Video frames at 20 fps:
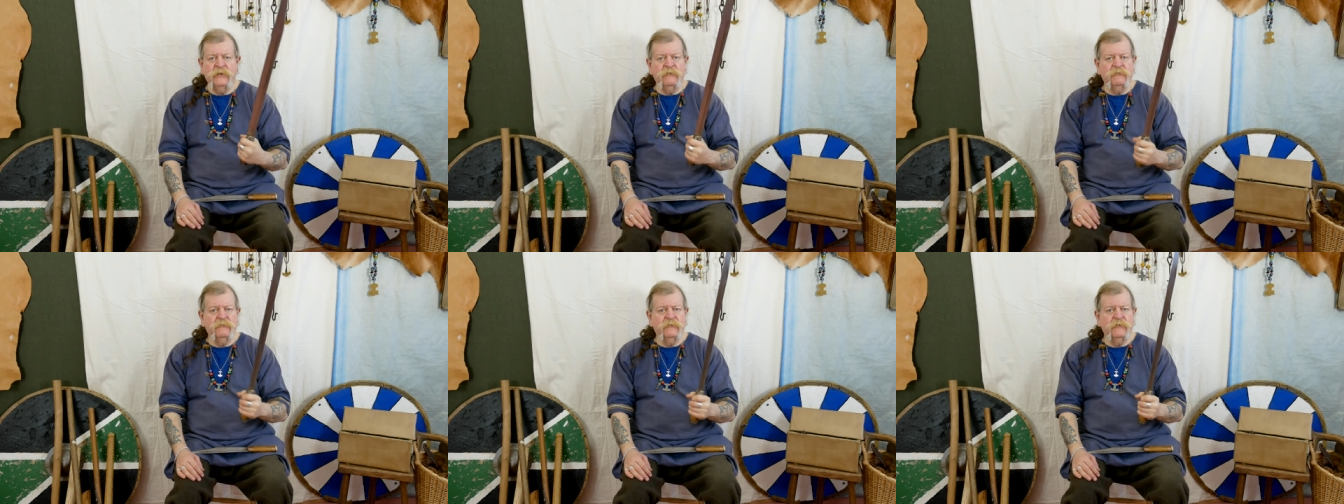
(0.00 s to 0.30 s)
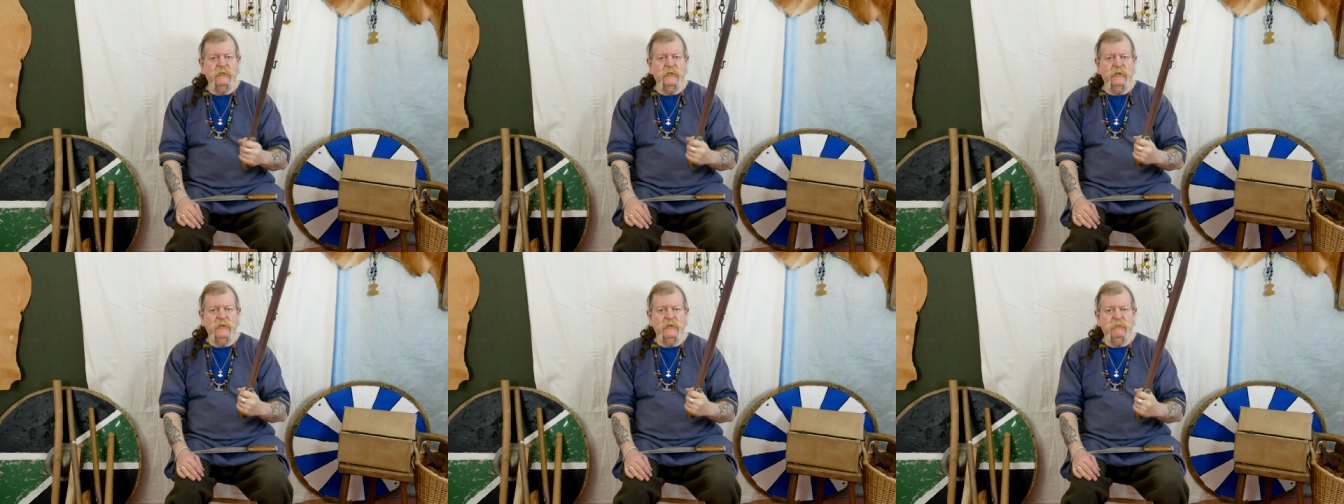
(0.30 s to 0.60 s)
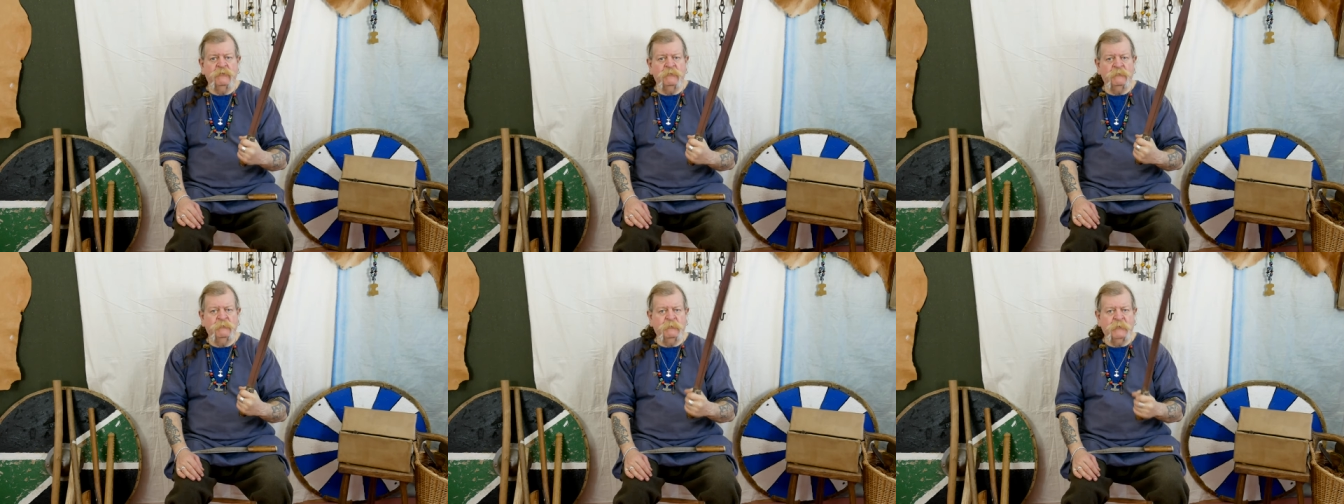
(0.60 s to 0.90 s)
for
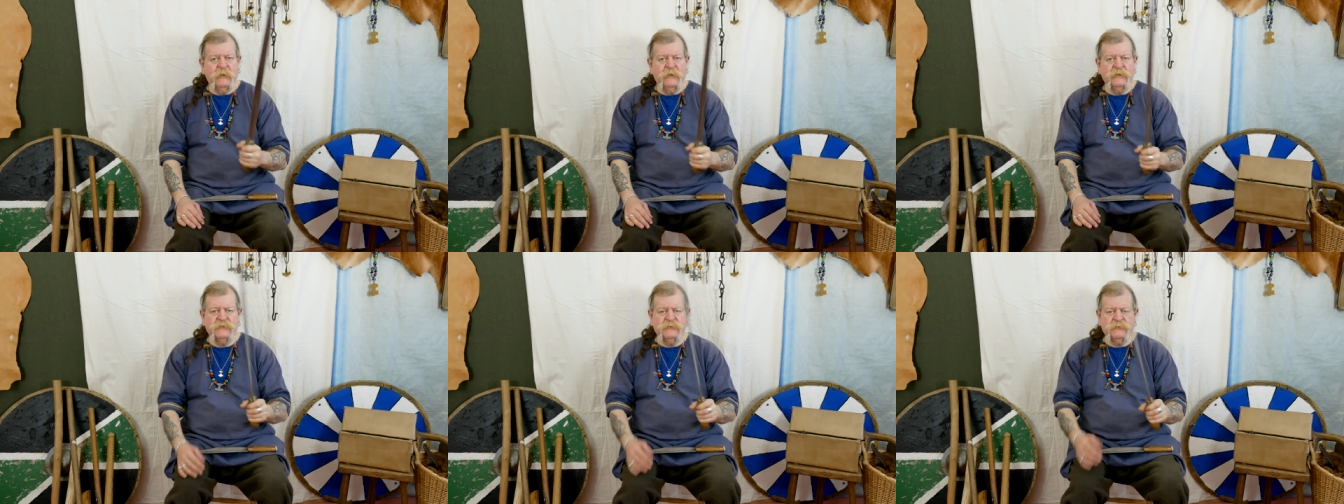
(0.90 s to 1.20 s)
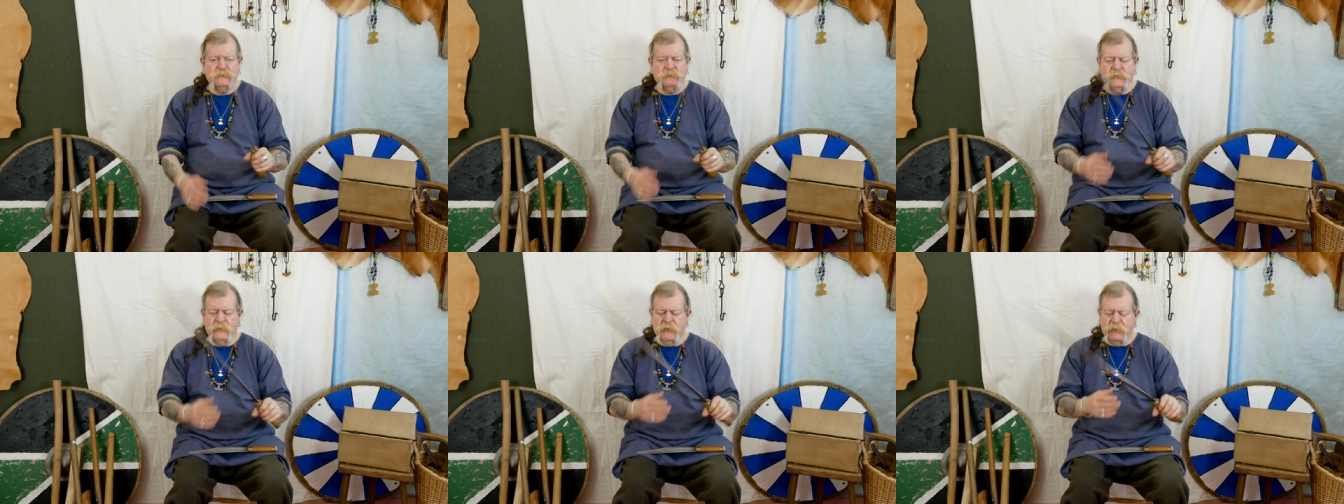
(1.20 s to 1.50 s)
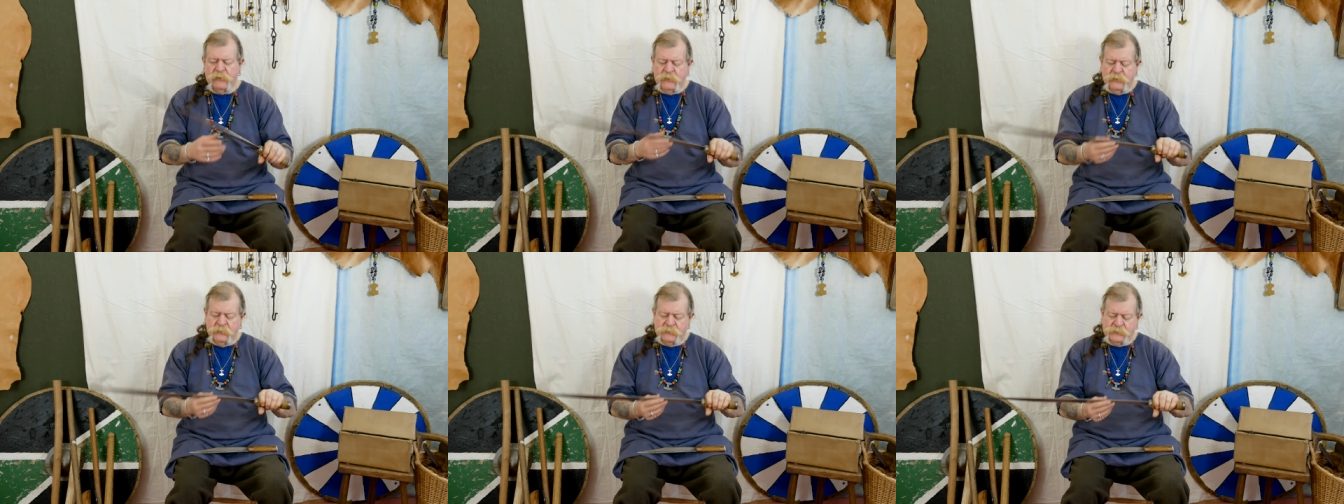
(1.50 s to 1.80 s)
past
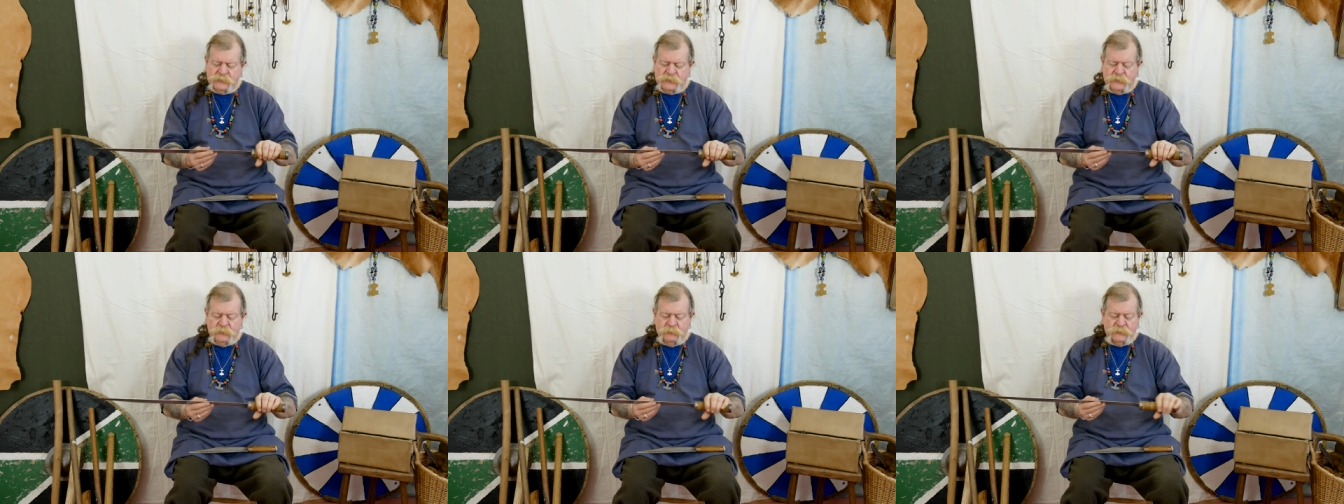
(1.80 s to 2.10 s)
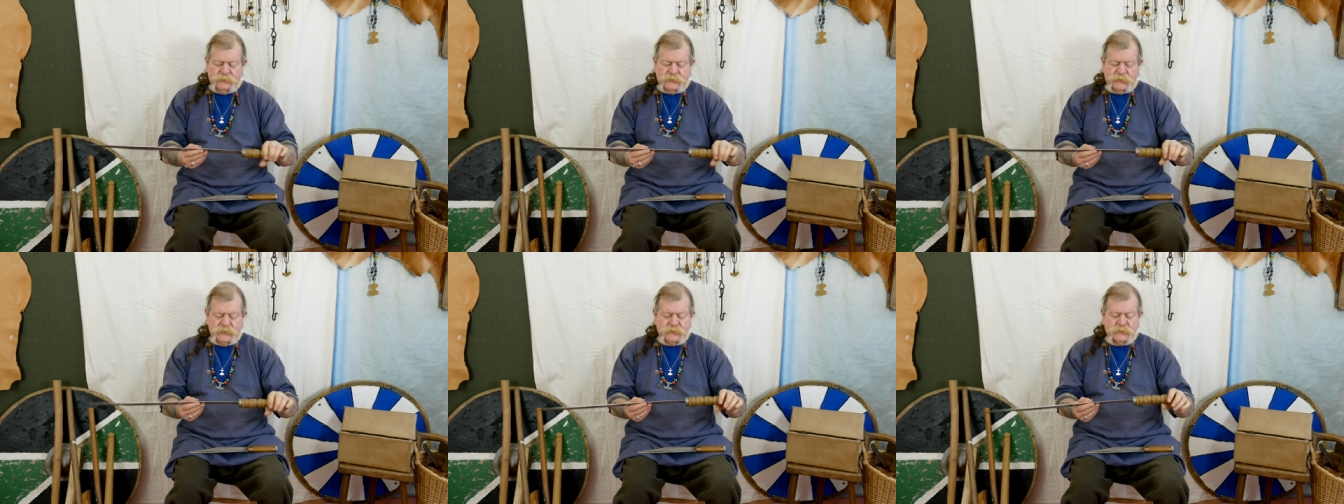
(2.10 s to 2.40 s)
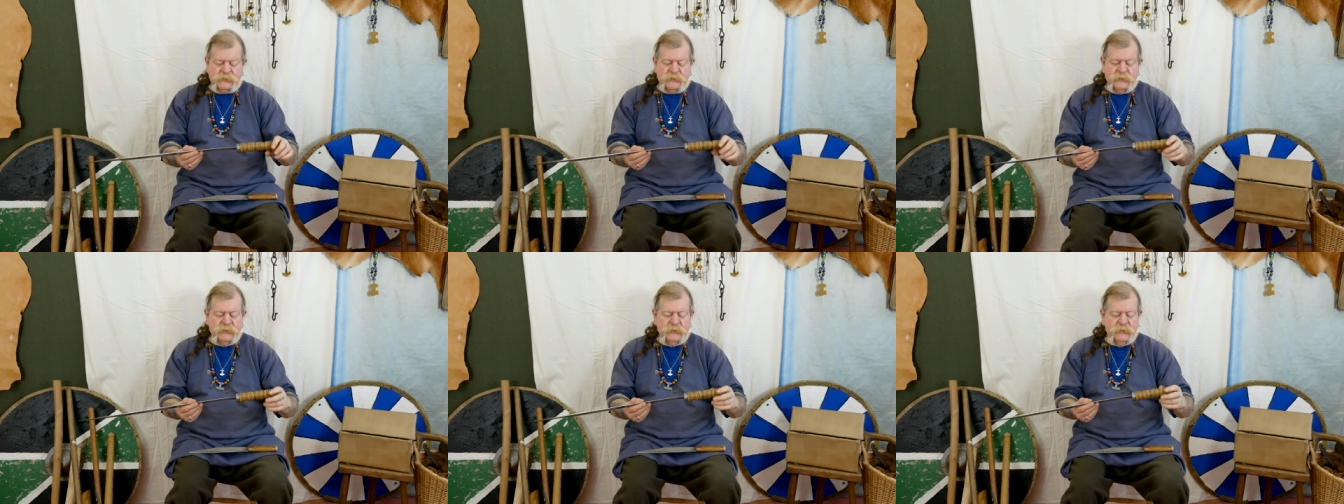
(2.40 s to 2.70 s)
services.